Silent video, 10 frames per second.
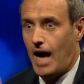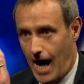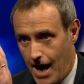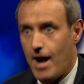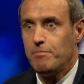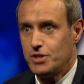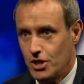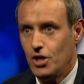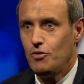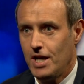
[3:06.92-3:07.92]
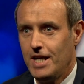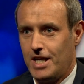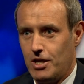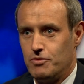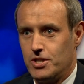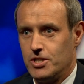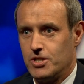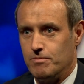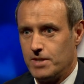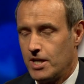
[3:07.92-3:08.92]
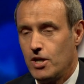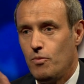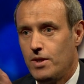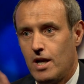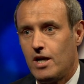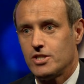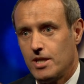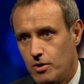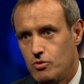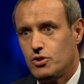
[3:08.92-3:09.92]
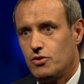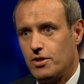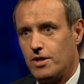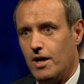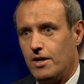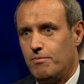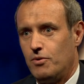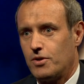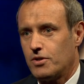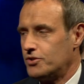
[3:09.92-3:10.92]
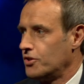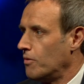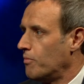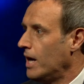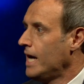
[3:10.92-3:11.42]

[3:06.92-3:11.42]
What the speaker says: Are absolutely in EU systems. I don't know when the last time you stood at a border control point.